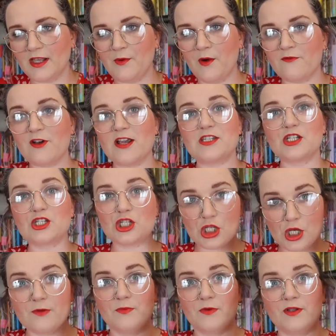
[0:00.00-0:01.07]
Now, I've read
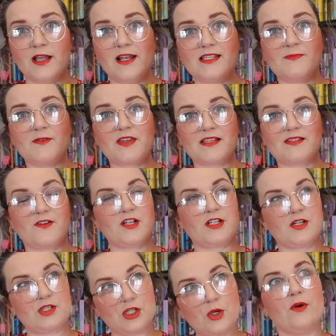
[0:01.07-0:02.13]
two, Elizabeth
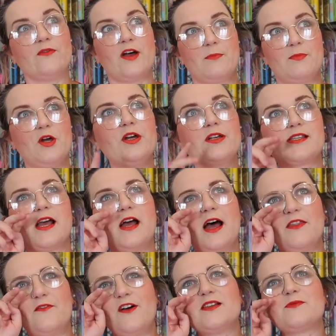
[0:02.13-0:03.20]
Acevedo, two of her books.
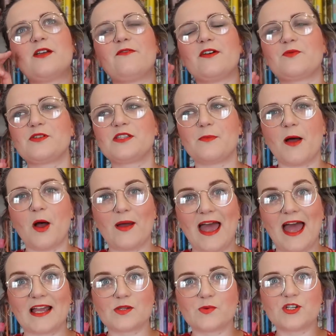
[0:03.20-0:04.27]
The first one I read was The Poet
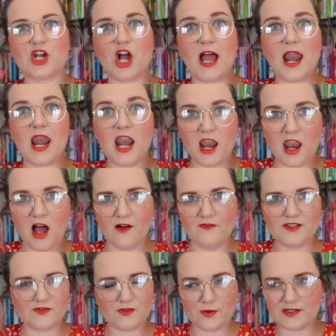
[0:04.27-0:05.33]
X, which I
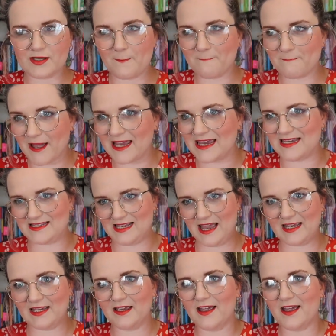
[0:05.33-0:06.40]
loved, thought was
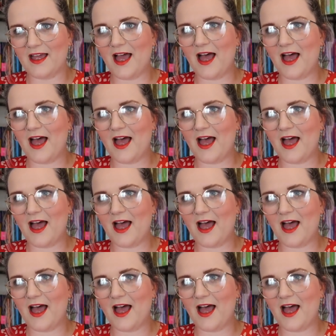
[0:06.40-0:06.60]
amazing.